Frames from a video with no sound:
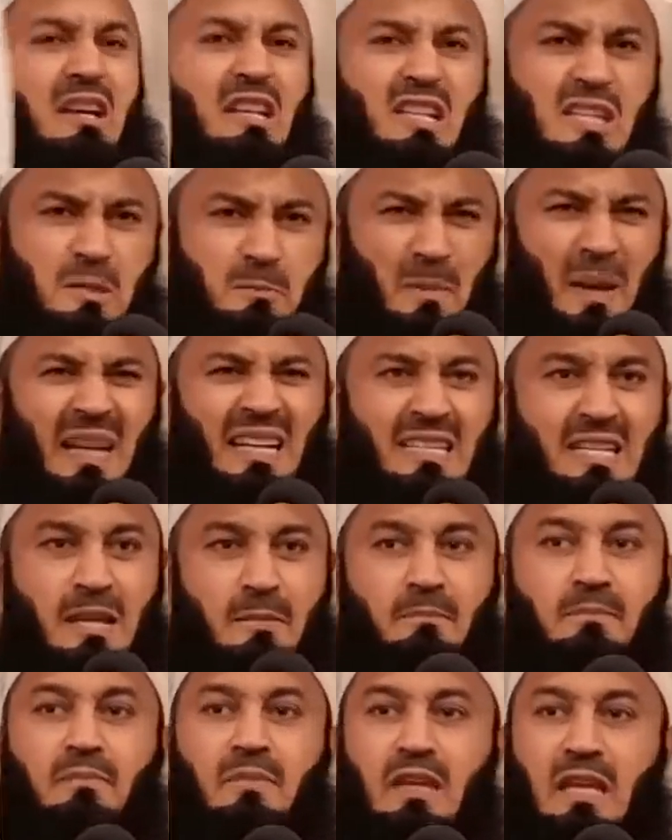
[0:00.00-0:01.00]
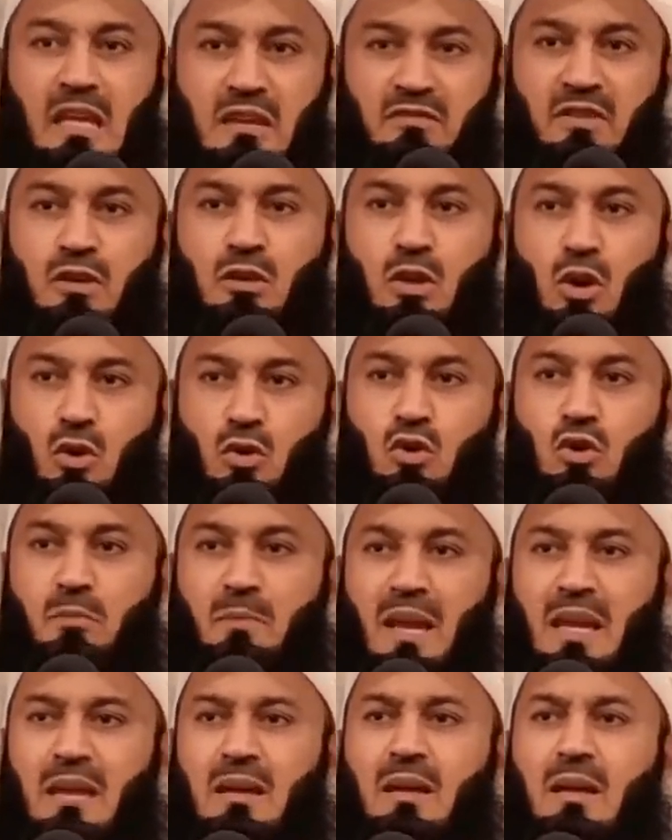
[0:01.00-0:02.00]
Respect him, even though
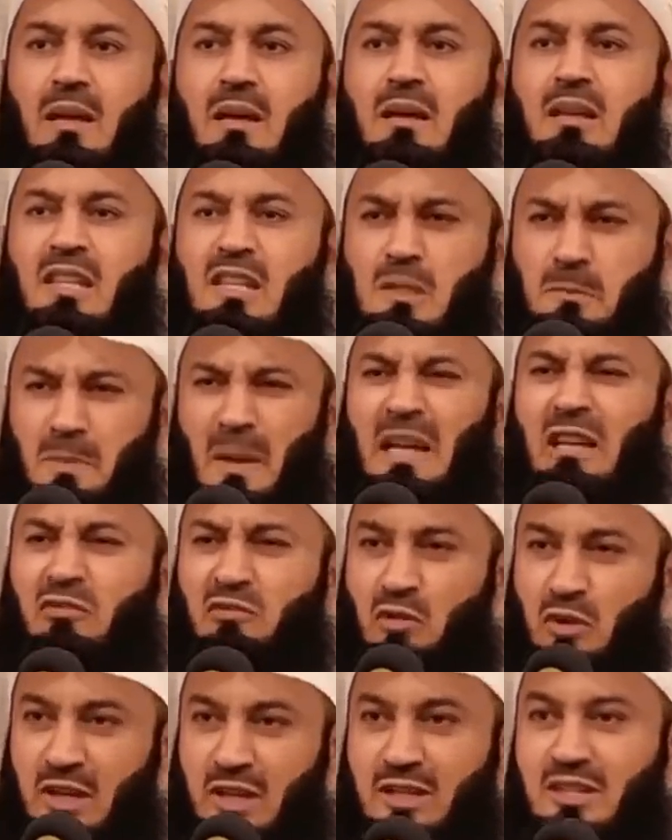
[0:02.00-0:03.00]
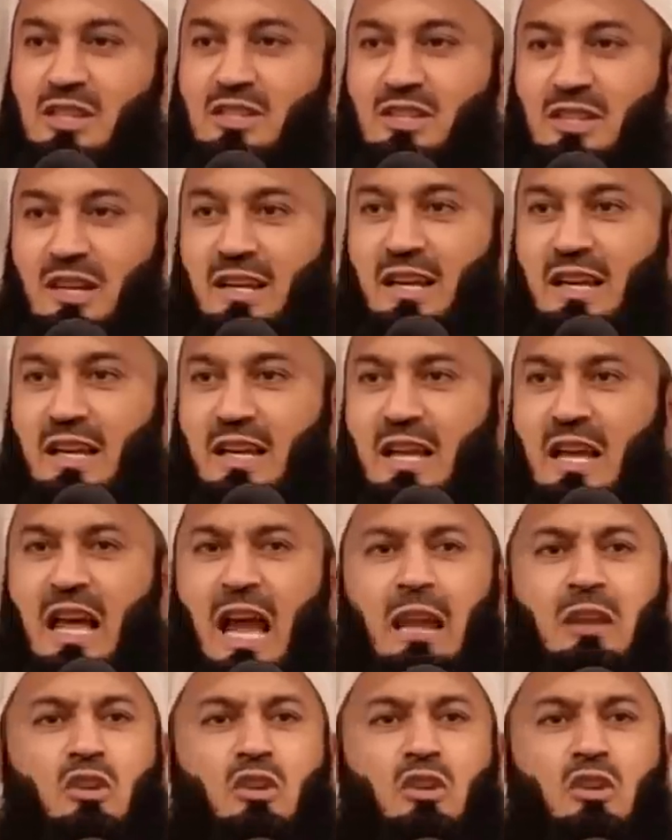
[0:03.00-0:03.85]
you may respectfully disagree.